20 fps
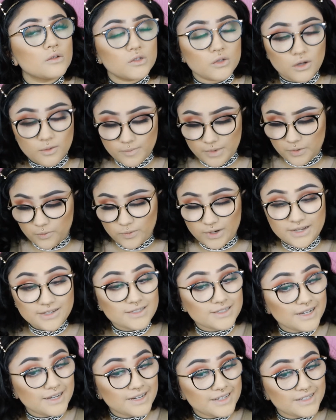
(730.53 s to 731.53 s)
So on my
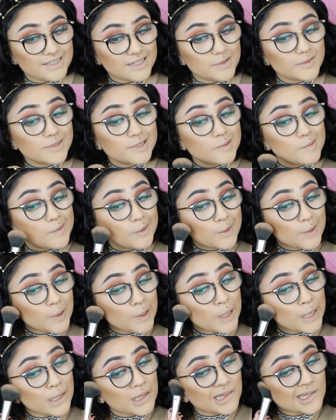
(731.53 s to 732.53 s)
right side, it seems to be
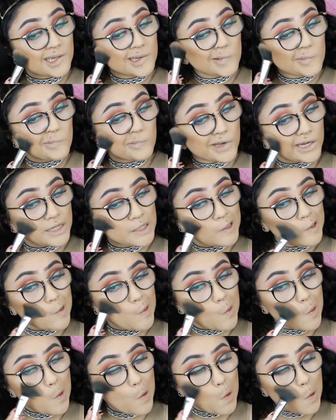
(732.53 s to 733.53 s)
looking a little
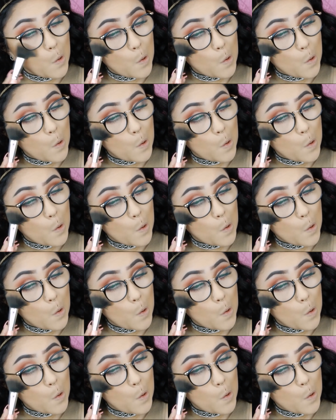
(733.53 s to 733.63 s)
muddy.